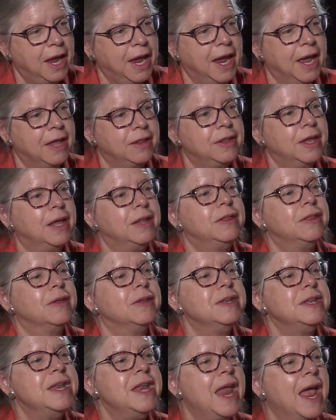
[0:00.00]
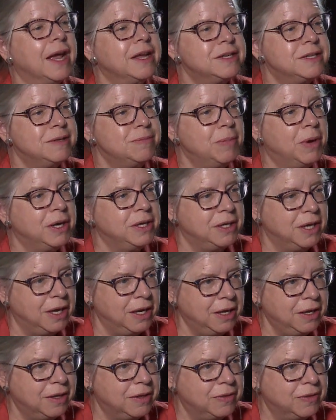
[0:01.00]
and then the next
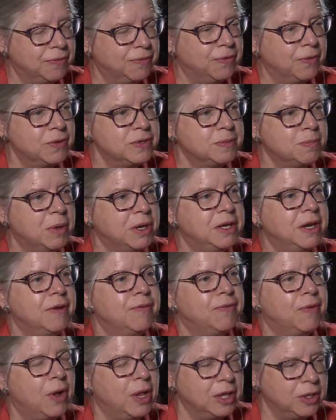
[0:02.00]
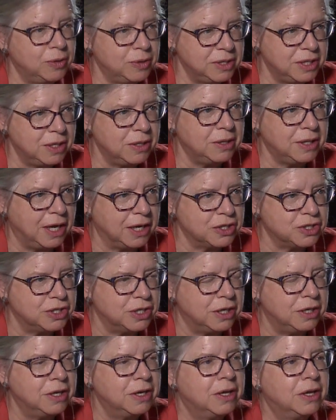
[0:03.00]
Monday, the first Monday following the
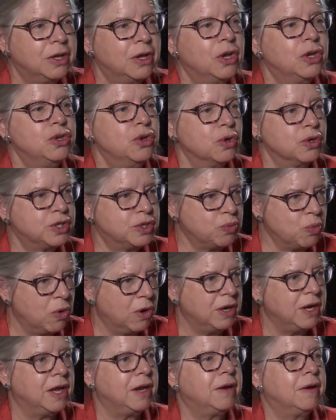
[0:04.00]
election, you're sworn in.